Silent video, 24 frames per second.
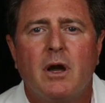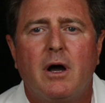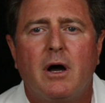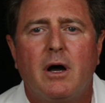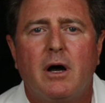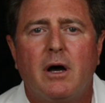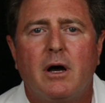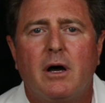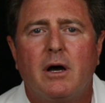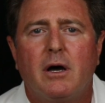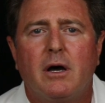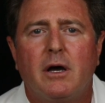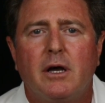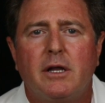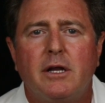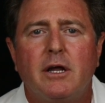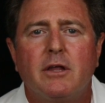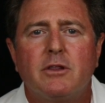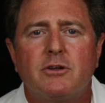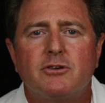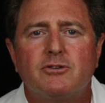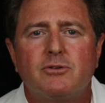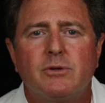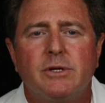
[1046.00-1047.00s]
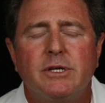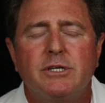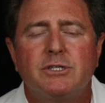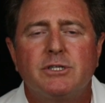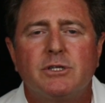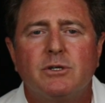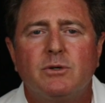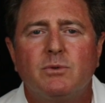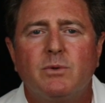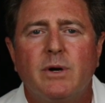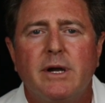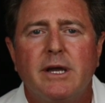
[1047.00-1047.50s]
Another
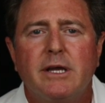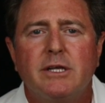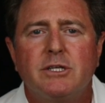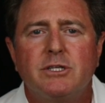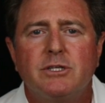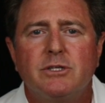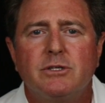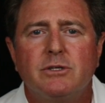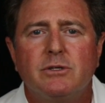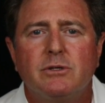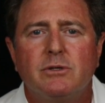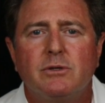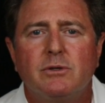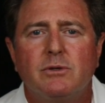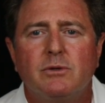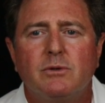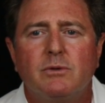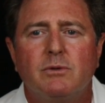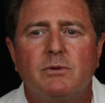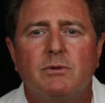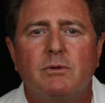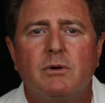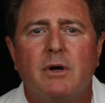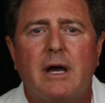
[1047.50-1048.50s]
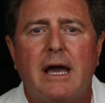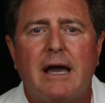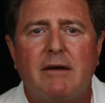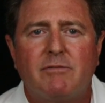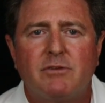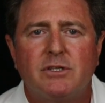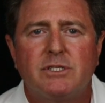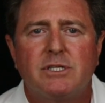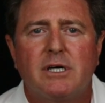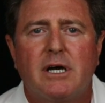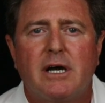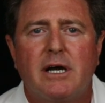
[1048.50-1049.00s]
traditional way to
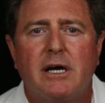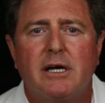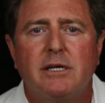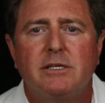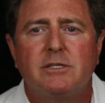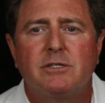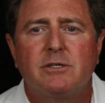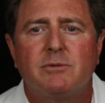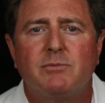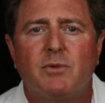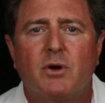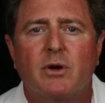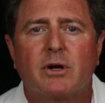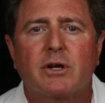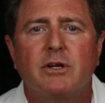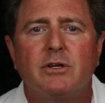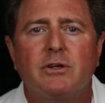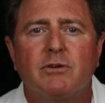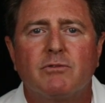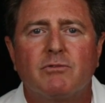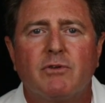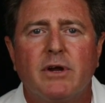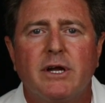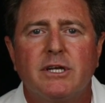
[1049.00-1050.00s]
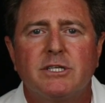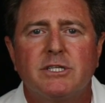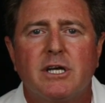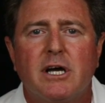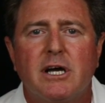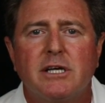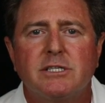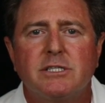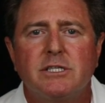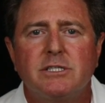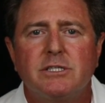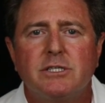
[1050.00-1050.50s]
advertise or market your
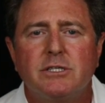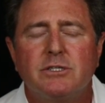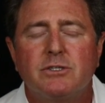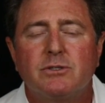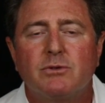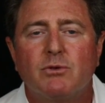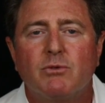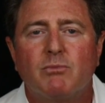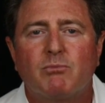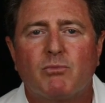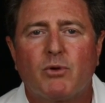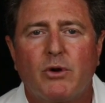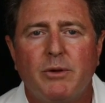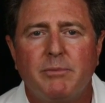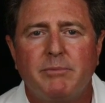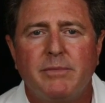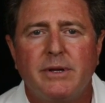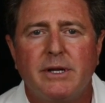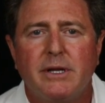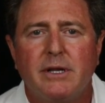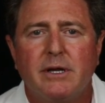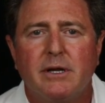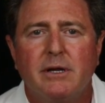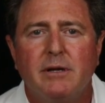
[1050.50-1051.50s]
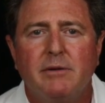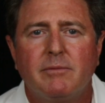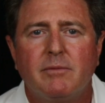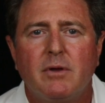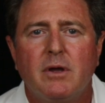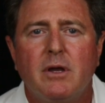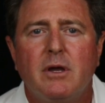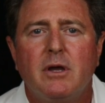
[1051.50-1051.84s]
franchises is through print media.